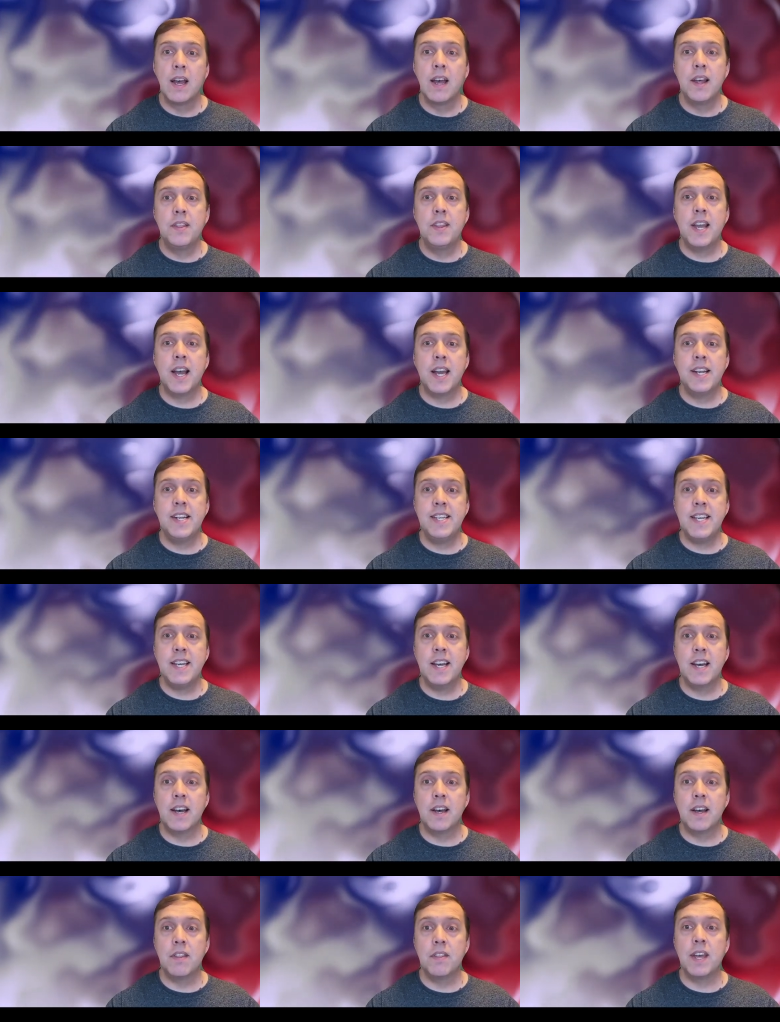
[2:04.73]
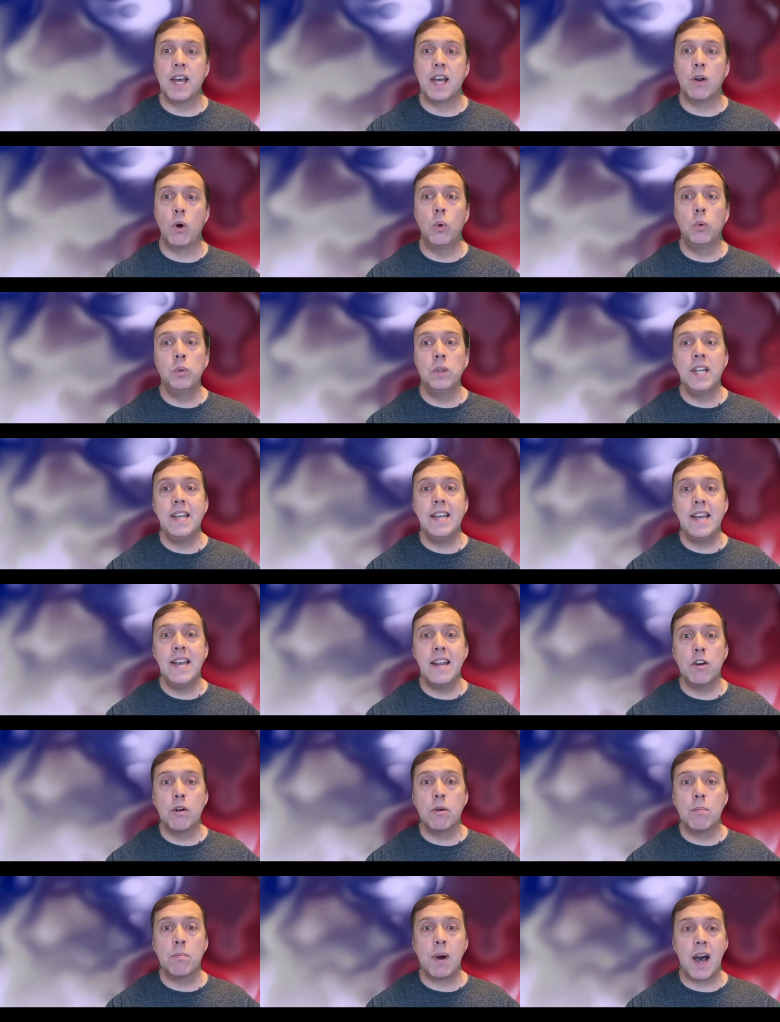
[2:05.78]
The idea that only
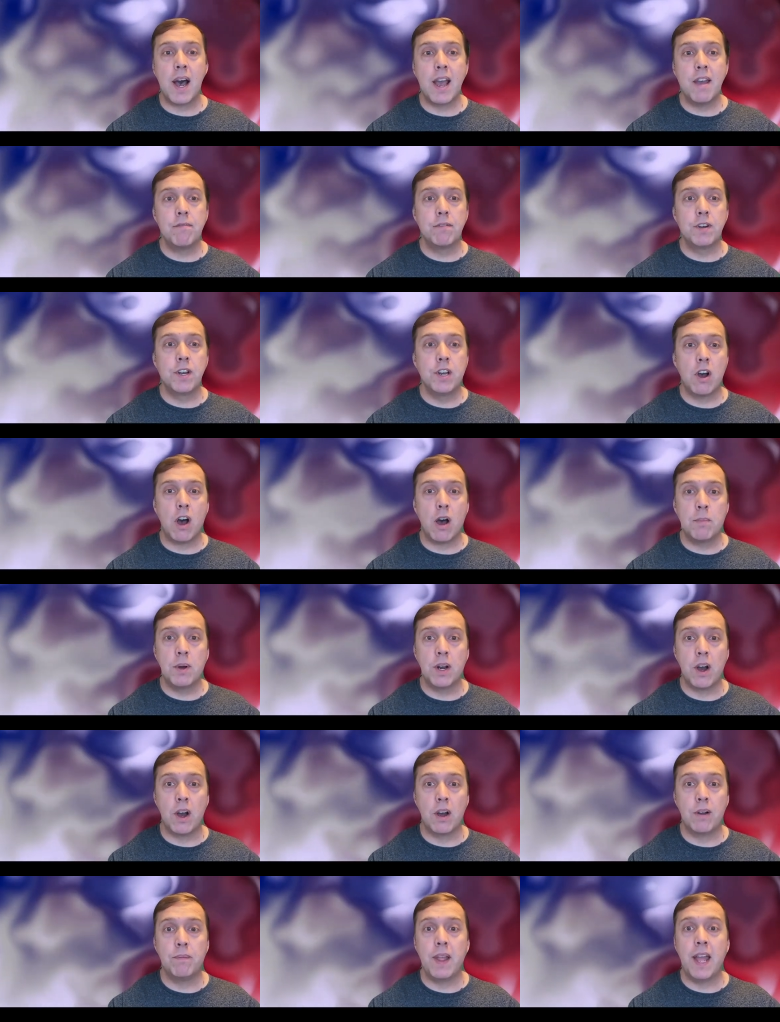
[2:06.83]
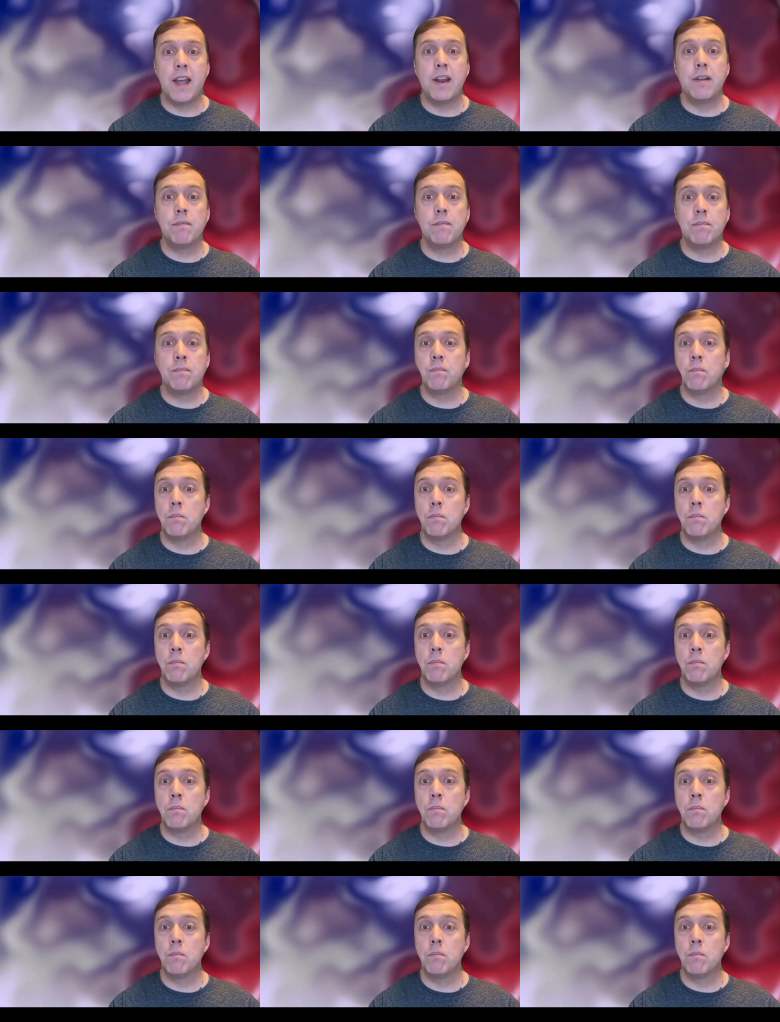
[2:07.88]
nearby phenomenon and